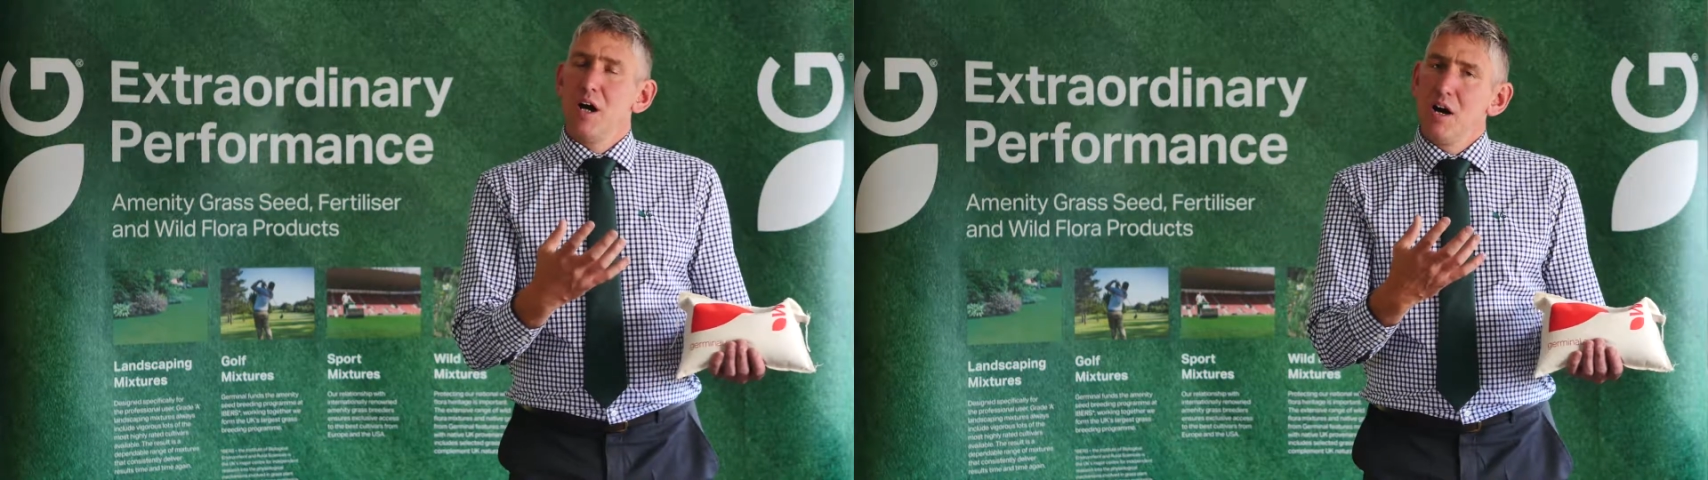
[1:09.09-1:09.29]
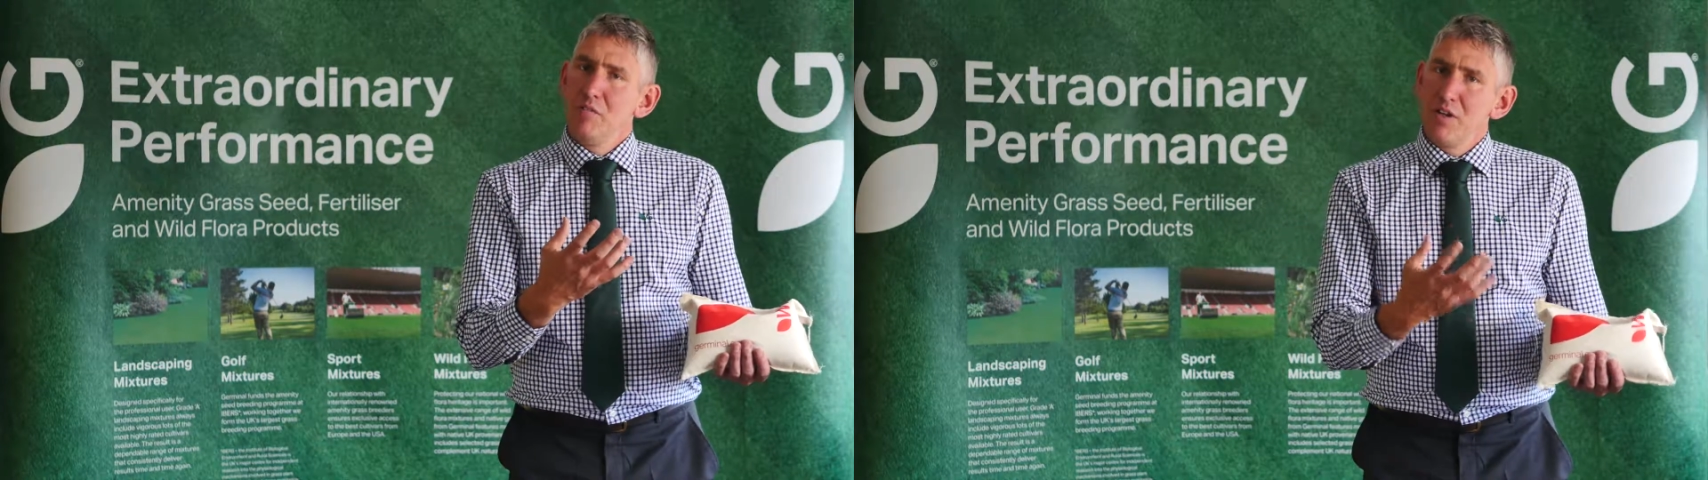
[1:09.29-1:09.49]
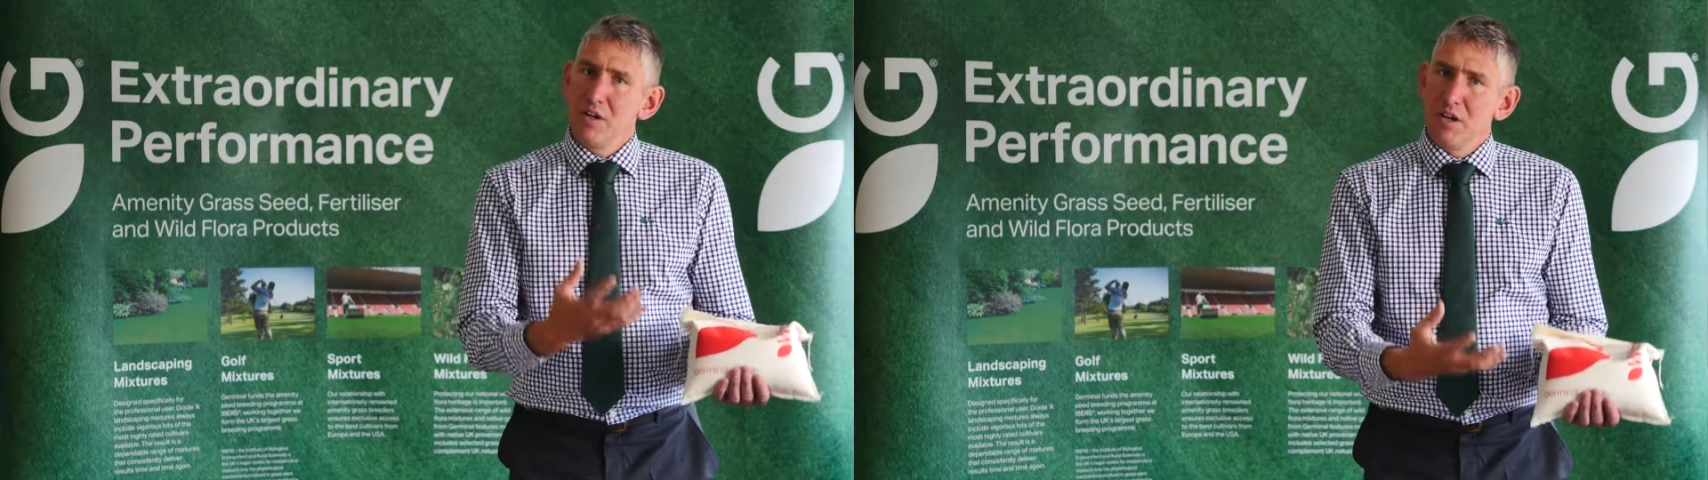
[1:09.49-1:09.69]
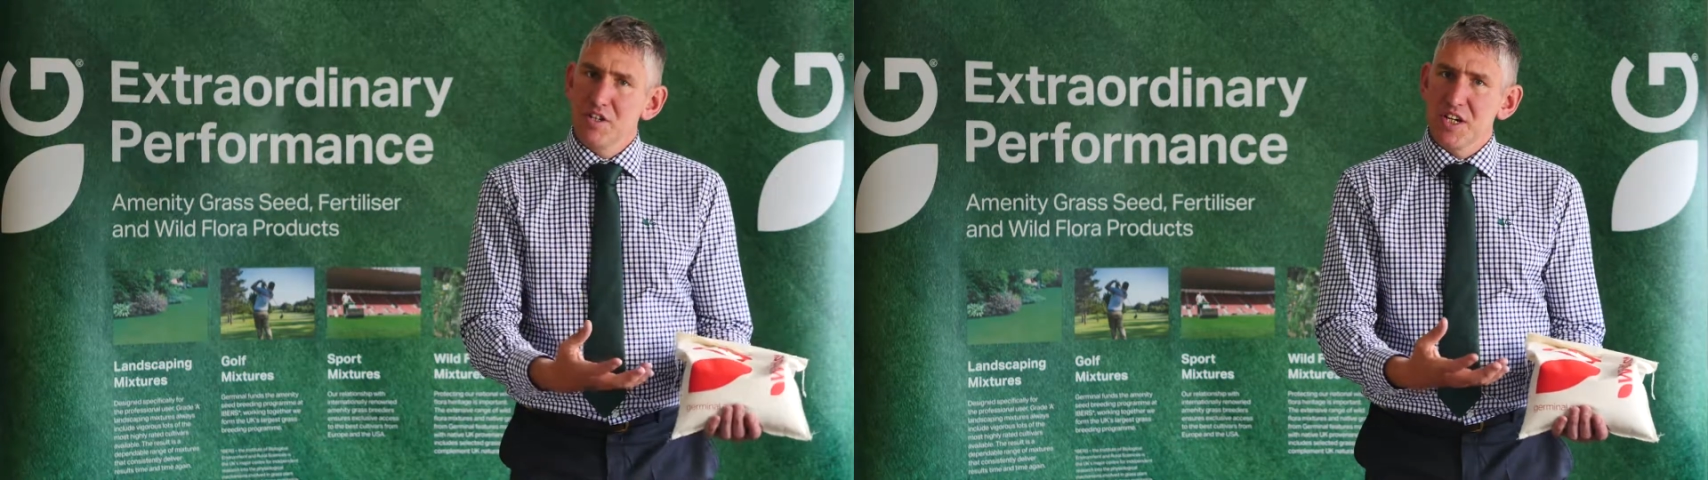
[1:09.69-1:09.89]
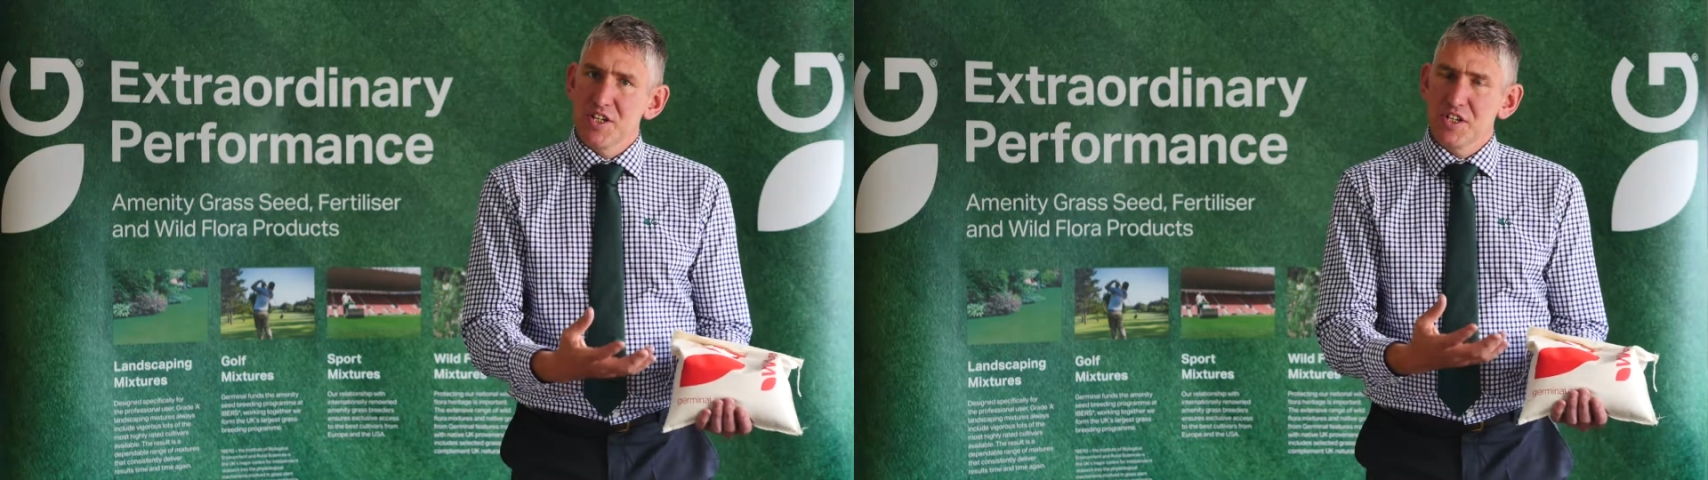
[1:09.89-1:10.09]
a
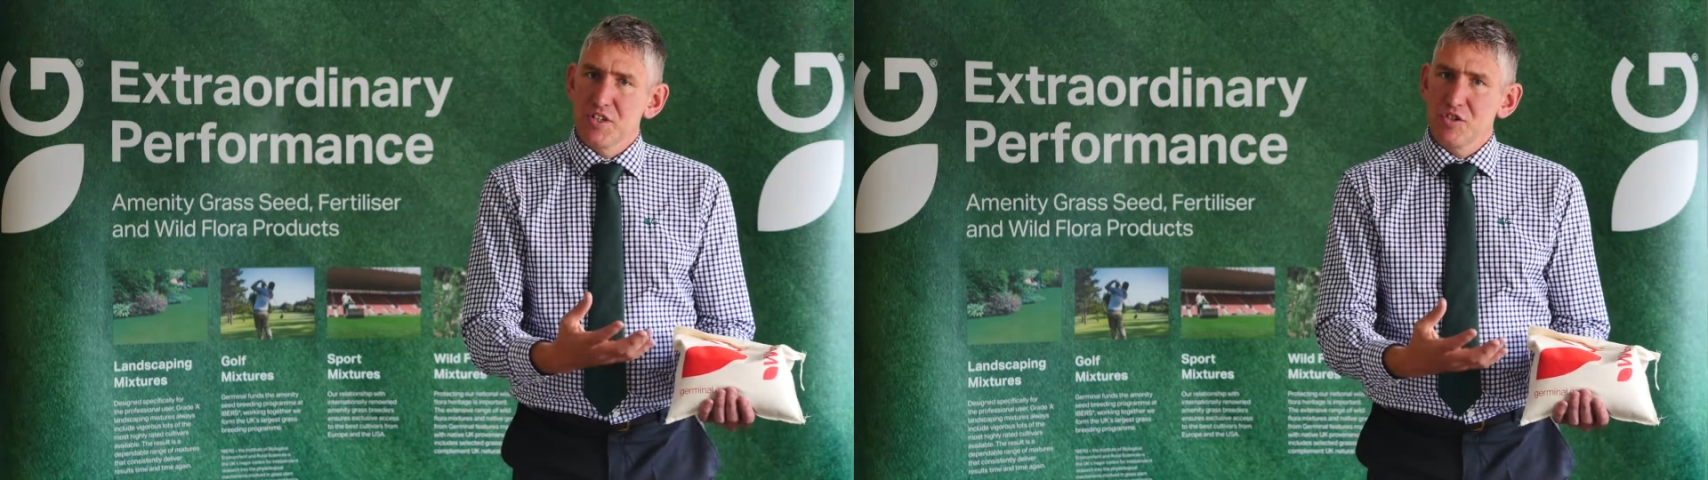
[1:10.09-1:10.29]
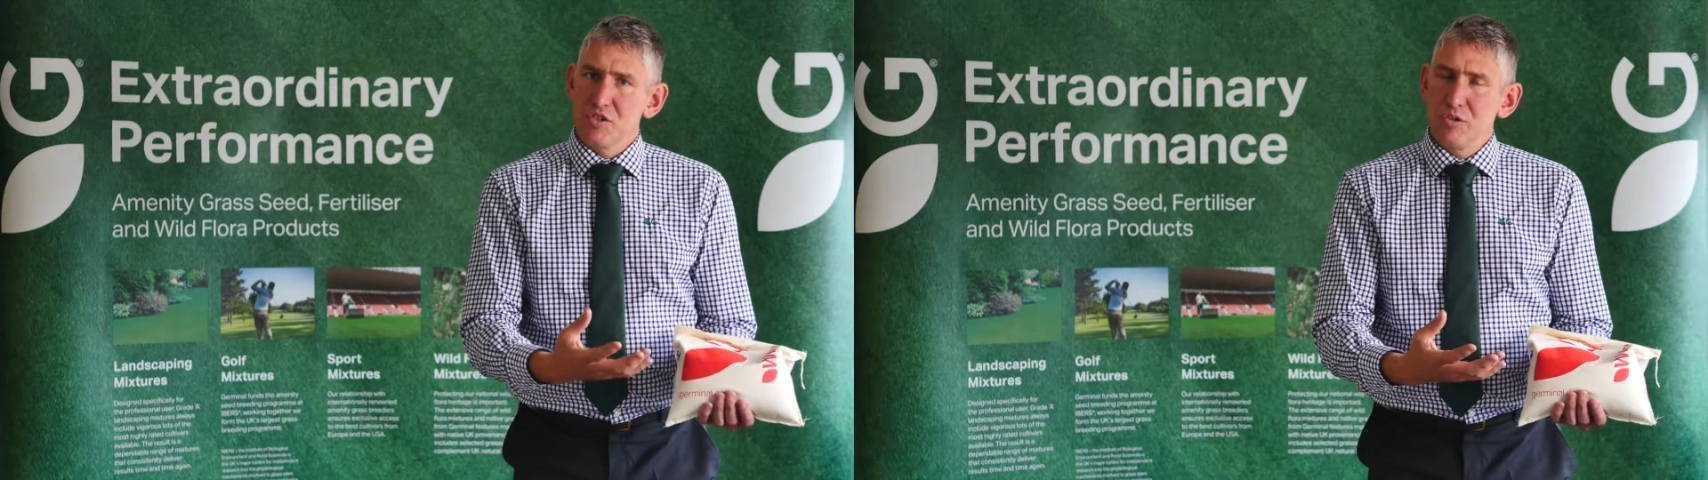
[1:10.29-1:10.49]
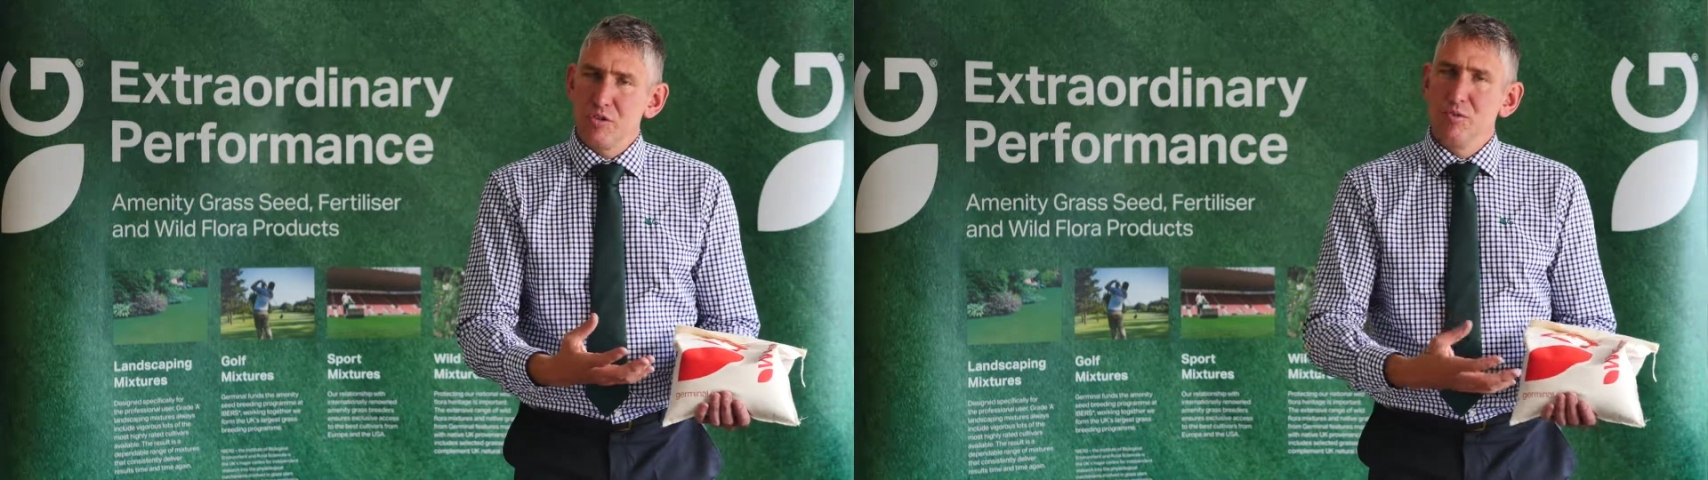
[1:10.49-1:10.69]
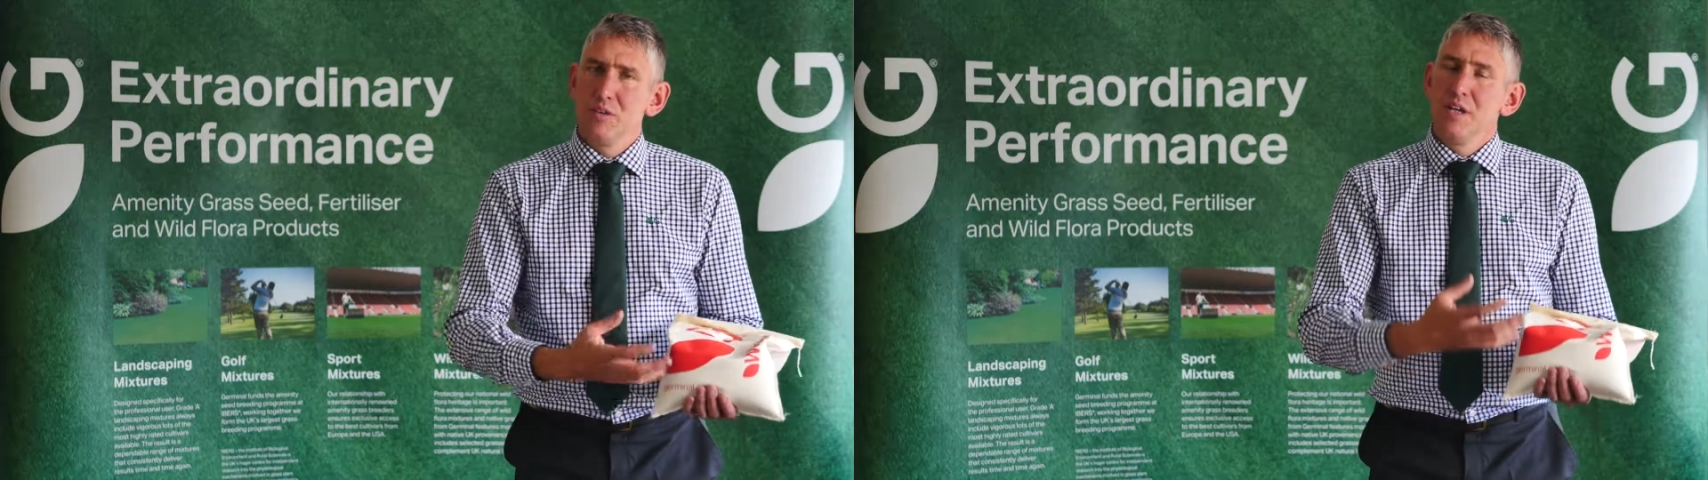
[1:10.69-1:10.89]
vernalisation in the soil.